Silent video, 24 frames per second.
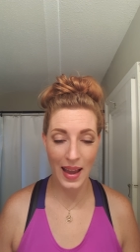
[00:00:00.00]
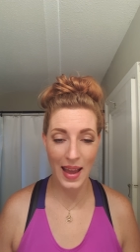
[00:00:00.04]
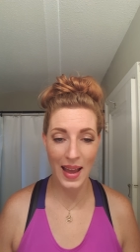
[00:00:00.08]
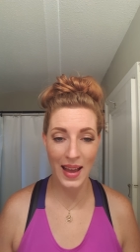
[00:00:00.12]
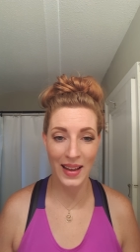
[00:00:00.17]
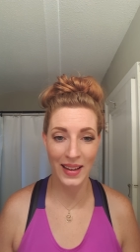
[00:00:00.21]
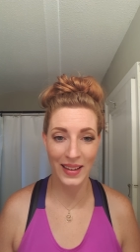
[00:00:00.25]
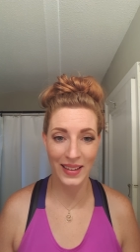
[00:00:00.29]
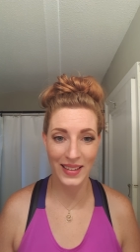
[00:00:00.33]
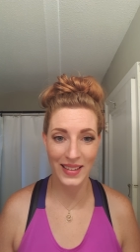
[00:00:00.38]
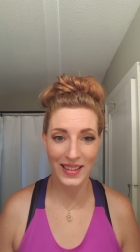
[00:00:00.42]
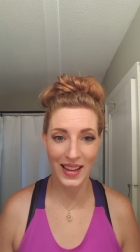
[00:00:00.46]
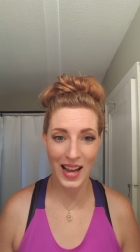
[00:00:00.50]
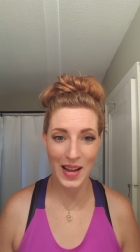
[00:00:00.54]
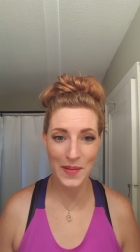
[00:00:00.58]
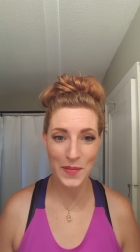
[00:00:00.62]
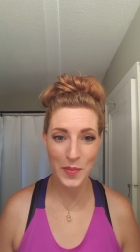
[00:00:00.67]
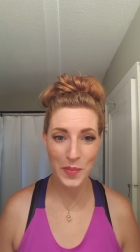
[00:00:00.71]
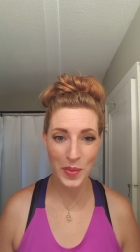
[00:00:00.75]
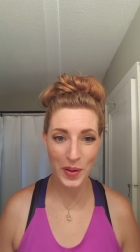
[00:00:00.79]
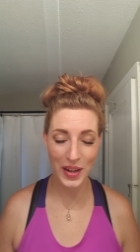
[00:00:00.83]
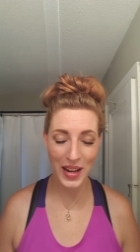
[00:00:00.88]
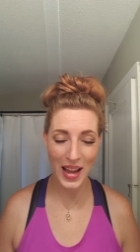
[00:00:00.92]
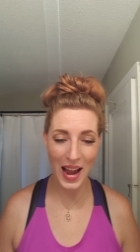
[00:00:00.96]
and
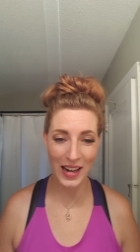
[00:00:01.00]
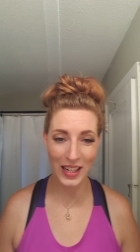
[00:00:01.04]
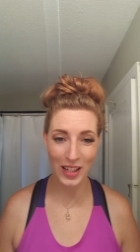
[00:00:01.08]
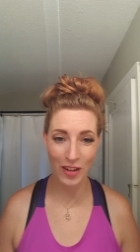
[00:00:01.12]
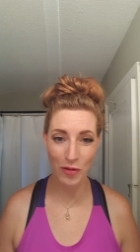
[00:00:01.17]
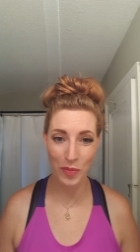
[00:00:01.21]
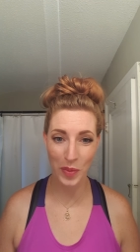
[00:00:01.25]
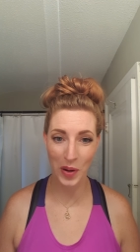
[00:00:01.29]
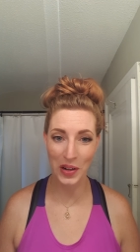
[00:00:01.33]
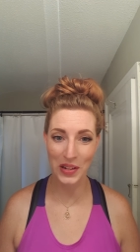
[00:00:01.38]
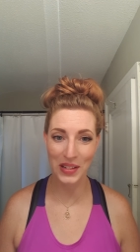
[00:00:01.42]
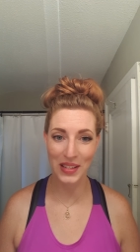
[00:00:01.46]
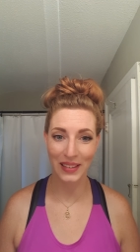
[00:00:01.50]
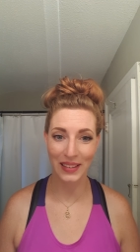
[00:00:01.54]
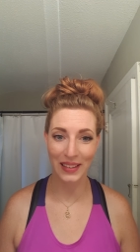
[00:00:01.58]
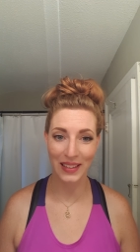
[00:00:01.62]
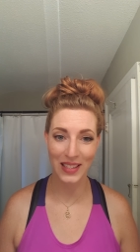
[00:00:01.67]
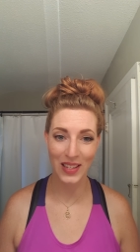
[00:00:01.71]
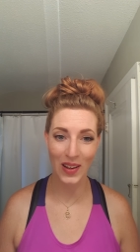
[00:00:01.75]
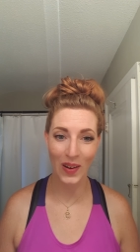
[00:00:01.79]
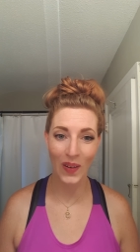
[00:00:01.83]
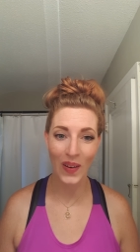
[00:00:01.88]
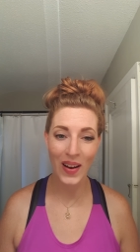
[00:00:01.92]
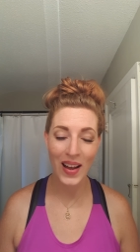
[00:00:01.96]
I'm a pretty active person,
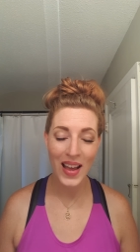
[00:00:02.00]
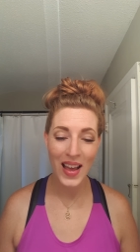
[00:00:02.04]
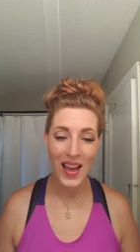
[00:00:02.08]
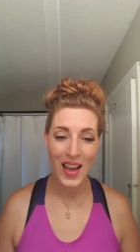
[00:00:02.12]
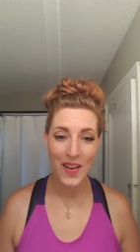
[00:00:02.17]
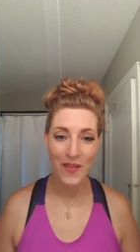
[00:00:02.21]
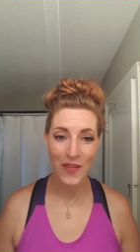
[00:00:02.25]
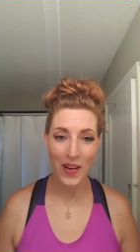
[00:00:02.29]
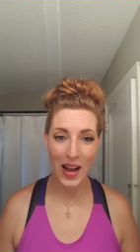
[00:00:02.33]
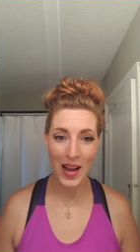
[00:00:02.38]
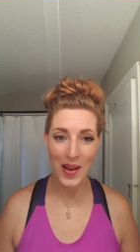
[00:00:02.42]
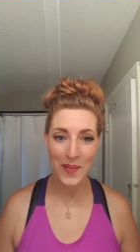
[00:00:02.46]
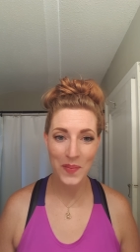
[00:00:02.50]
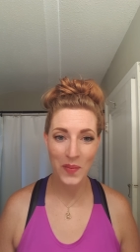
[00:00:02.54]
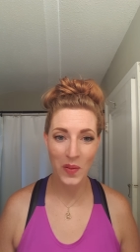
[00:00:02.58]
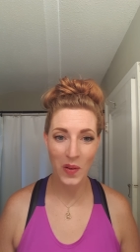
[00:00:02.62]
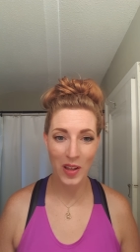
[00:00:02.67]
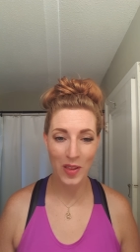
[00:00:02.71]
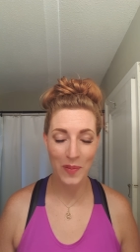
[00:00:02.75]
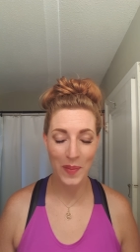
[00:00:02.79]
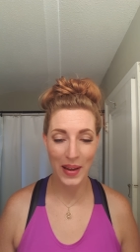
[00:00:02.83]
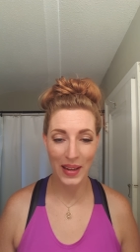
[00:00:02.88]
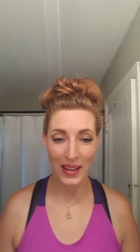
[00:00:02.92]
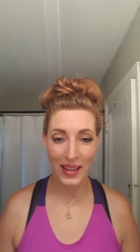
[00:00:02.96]
so if I'm
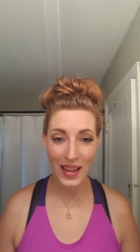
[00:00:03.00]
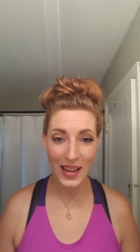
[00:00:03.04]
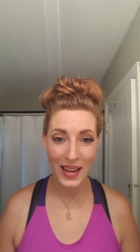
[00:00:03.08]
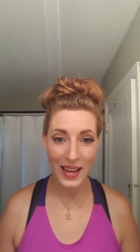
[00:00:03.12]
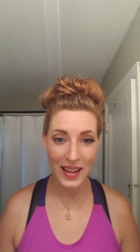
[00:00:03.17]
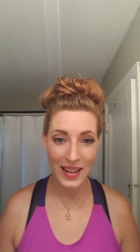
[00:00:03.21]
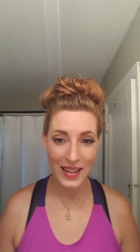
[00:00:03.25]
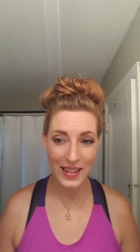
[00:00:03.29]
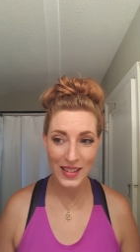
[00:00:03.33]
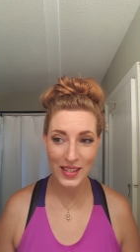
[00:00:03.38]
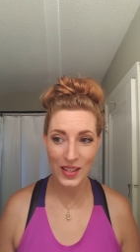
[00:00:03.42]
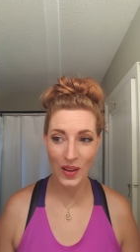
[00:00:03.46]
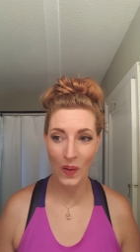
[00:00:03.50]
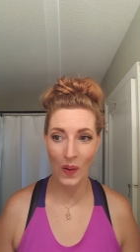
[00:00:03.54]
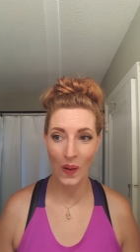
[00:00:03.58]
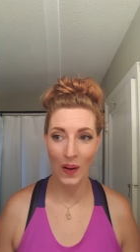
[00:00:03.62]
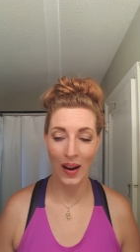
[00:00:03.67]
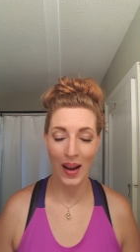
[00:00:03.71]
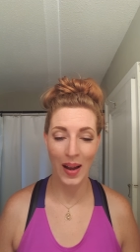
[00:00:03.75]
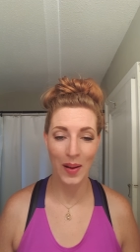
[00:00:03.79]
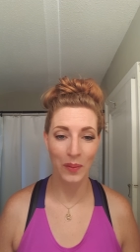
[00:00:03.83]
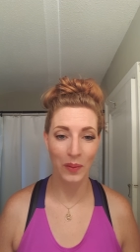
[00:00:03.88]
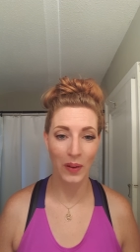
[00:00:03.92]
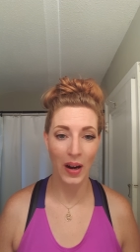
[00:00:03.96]
with my kids
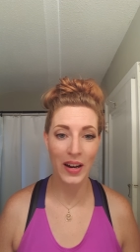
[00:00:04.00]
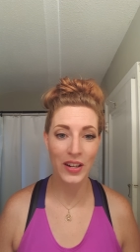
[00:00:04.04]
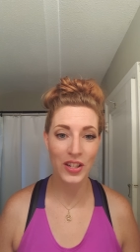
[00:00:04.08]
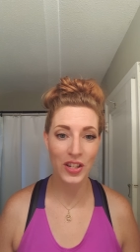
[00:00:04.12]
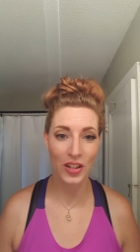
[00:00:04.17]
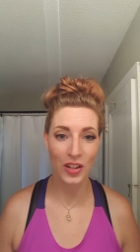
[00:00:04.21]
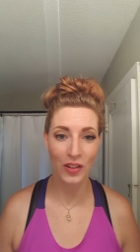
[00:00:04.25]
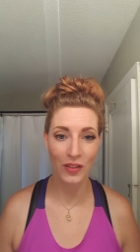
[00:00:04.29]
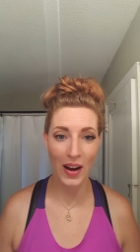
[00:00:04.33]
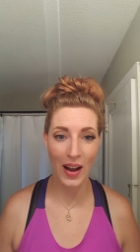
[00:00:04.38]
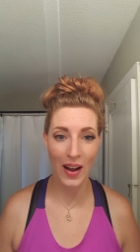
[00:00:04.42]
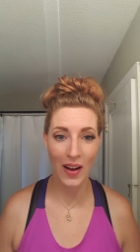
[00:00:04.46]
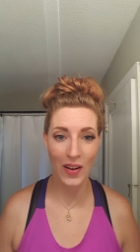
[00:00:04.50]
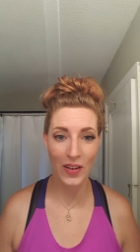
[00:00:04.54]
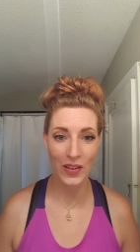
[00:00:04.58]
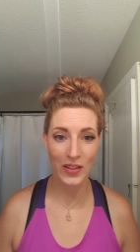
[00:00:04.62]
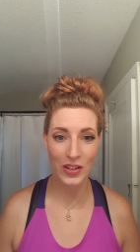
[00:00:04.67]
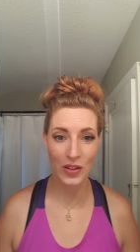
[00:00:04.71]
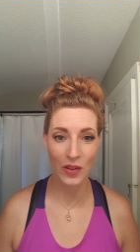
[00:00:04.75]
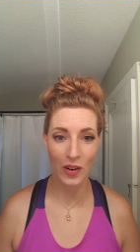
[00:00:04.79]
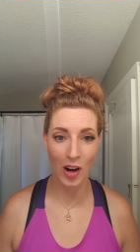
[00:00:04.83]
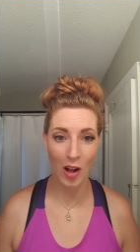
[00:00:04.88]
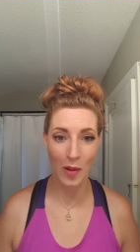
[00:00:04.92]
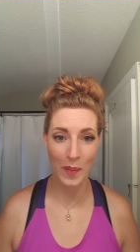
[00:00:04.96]
or I'm rushing
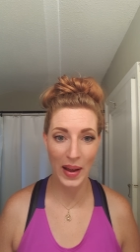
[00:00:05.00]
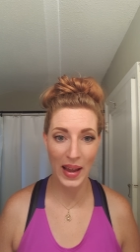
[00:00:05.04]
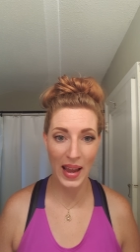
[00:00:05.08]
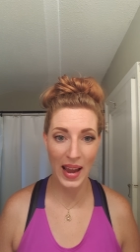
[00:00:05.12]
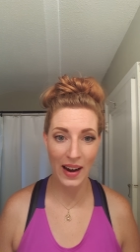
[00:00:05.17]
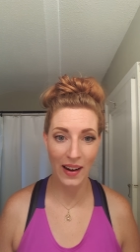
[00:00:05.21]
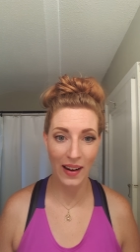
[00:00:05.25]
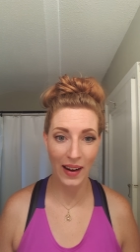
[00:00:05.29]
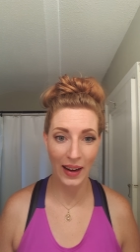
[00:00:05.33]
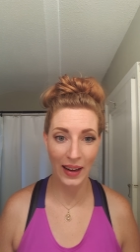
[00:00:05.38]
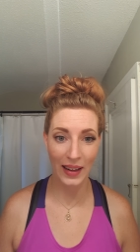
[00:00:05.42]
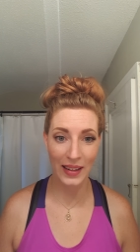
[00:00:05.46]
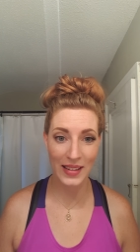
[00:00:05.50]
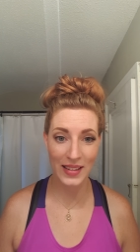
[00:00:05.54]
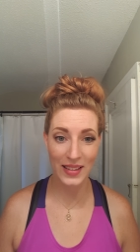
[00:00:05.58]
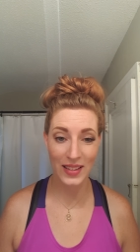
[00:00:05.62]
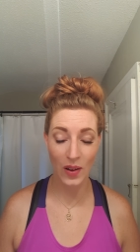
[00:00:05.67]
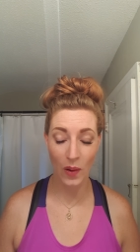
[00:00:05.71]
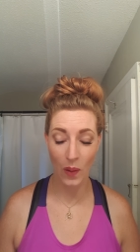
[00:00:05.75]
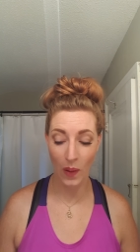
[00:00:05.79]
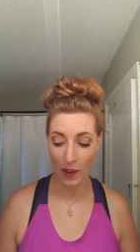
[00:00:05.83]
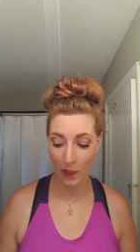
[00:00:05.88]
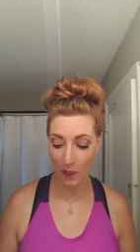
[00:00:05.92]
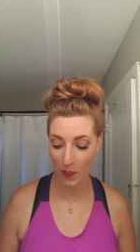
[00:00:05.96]
around doing all my
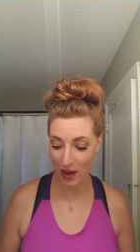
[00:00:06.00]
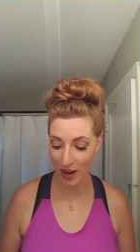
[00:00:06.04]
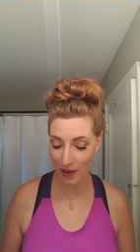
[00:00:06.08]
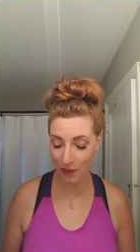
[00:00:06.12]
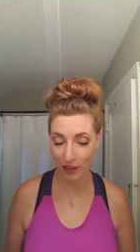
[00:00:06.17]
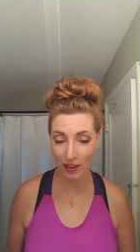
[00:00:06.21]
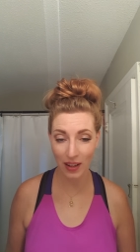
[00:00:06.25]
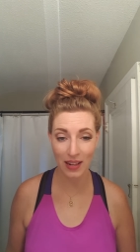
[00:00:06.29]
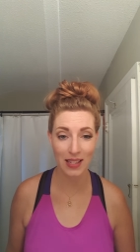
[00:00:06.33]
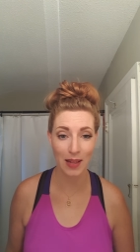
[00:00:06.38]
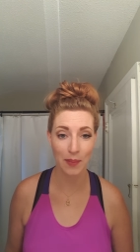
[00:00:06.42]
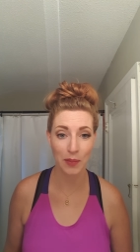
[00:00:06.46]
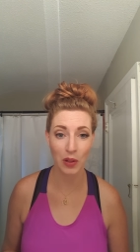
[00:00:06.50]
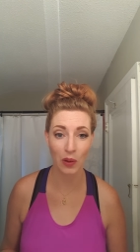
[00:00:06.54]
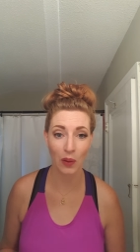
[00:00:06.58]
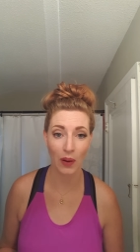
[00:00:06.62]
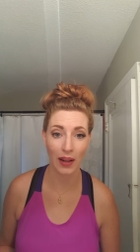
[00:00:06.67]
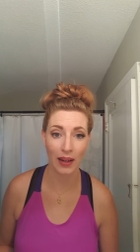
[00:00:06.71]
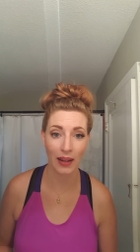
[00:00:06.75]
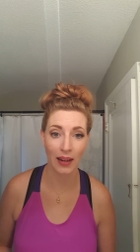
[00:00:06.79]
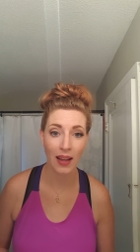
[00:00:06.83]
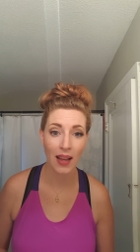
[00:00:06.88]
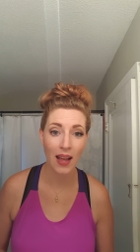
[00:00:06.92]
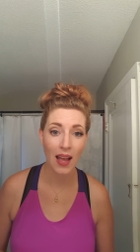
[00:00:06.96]
errands or whatever it is I'm
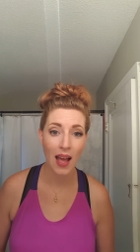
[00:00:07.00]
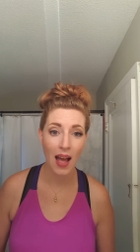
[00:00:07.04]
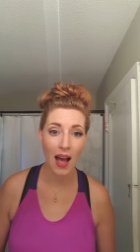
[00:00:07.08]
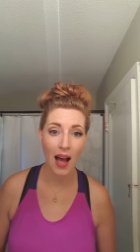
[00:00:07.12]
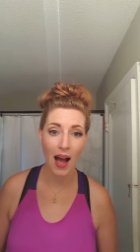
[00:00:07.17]
doing,